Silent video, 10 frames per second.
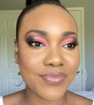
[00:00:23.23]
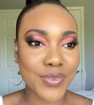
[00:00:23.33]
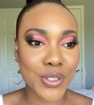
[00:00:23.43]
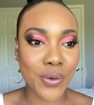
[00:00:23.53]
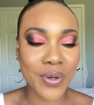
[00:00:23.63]

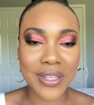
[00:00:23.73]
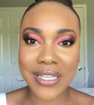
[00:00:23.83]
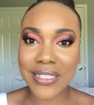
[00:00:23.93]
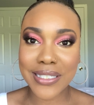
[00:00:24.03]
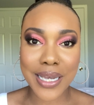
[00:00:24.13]
You know, in
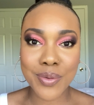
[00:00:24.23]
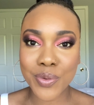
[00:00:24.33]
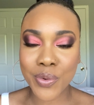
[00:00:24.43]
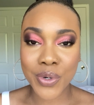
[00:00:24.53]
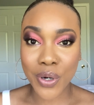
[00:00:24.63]
these times
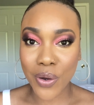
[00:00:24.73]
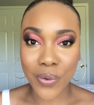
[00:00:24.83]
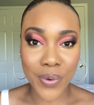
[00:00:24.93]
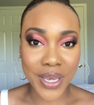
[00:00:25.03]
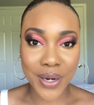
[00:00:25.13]
when we're not
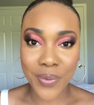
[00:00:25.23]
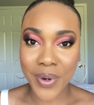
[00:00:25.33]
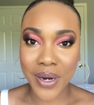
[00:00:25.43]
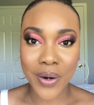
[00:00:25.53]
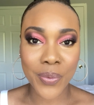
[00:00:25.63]
going
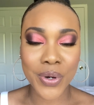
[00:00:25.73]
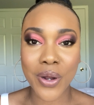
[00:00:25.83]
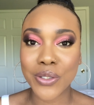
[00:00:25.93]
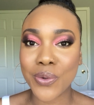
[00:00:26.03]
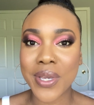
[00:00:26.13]
anywhere, we're
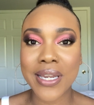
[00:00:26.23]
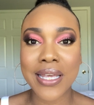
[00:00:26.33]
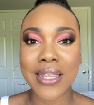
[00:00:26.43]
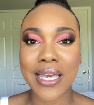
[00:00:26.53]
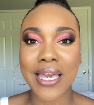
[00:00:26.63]
not doing
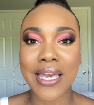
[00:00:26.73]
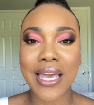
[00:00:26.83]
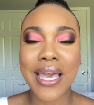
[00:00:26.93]
anything,